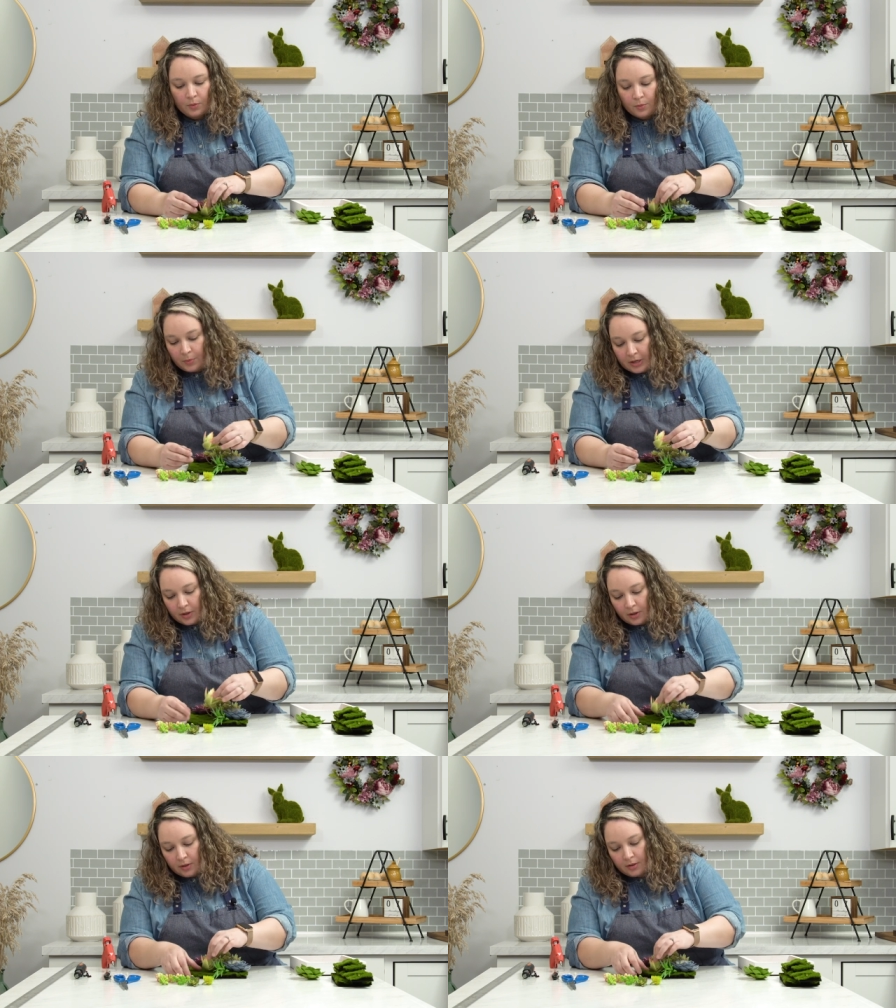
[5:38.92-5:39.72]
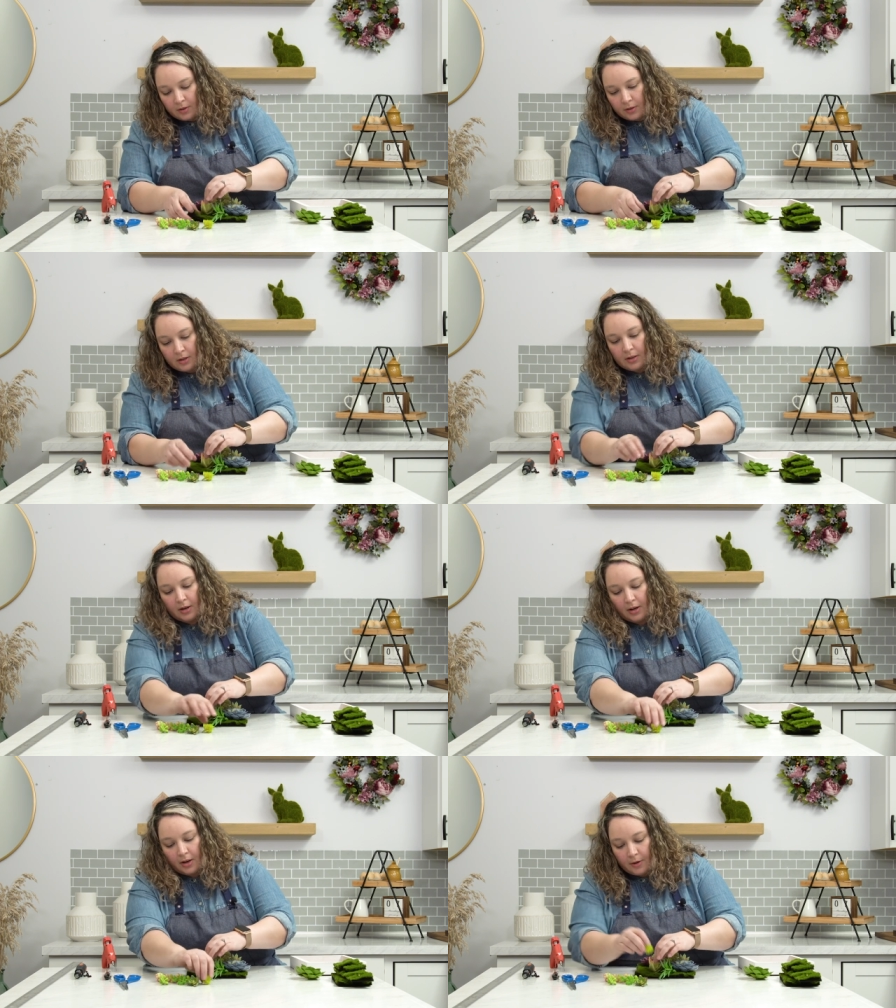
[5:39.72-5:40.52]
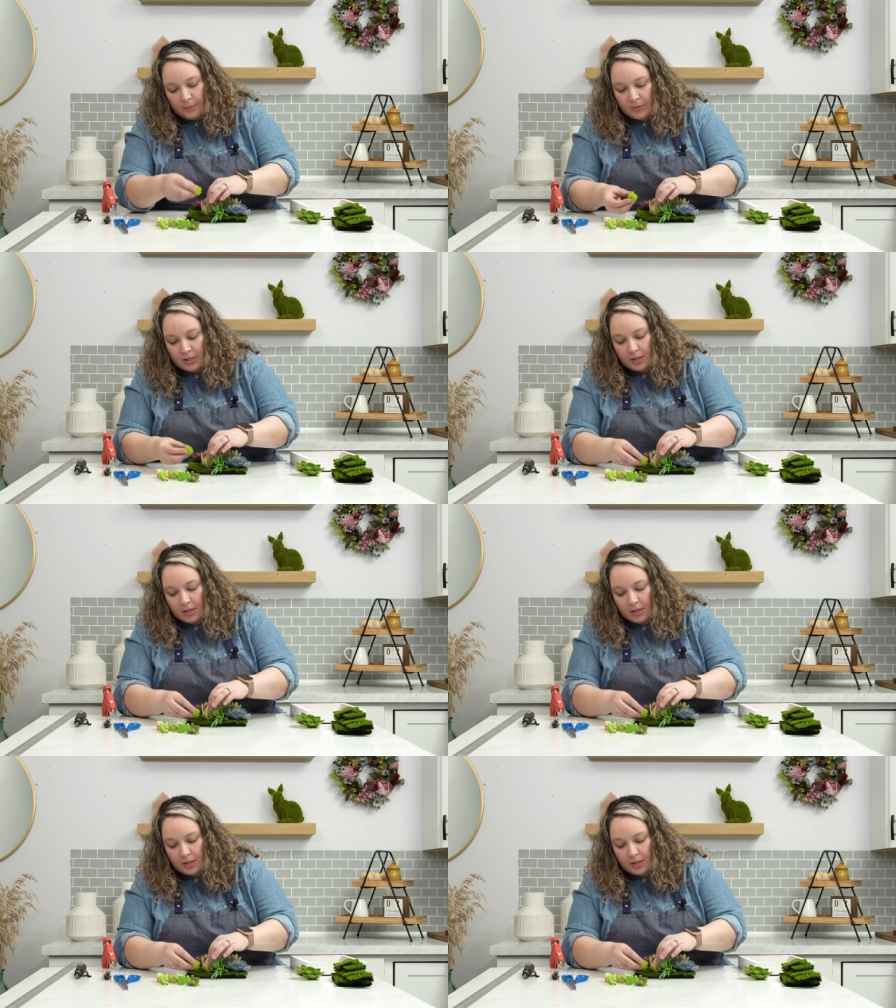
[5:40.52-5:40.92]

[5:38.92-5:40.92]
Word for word: real, um,